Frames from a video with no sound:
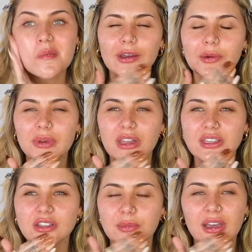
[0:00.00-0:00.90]
the
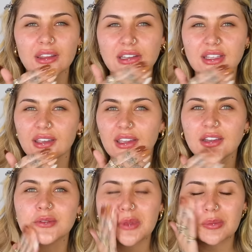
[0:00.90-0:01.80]
combination of my other
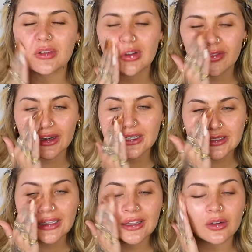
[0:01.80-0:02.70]
skincare may be
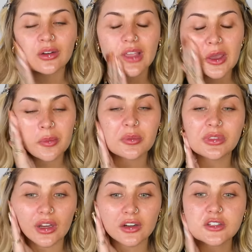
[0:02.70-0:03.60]
reversing, like, or helping
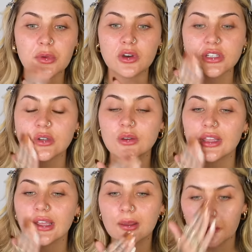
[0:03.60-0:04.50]
with dark spots. I know
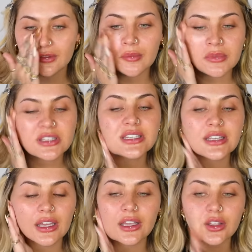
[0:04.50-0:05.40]
the vitamin C
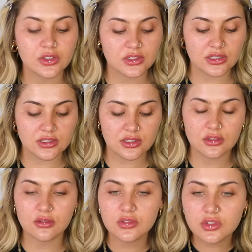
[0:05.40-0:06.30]
that I use does,
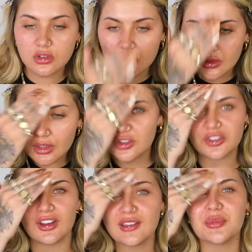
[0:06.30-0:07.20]
so use
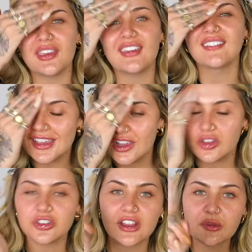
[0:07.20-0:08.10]
your S P F.
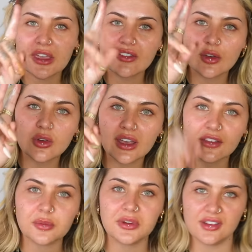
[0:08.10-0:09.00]
Use your S P F and go and get a
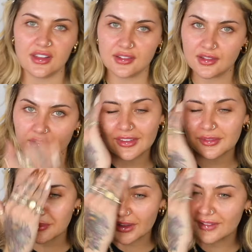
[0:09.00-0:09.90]
smear test. That's
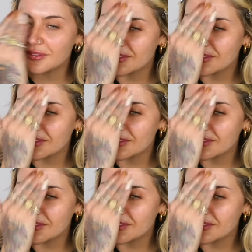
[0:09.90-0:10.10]
my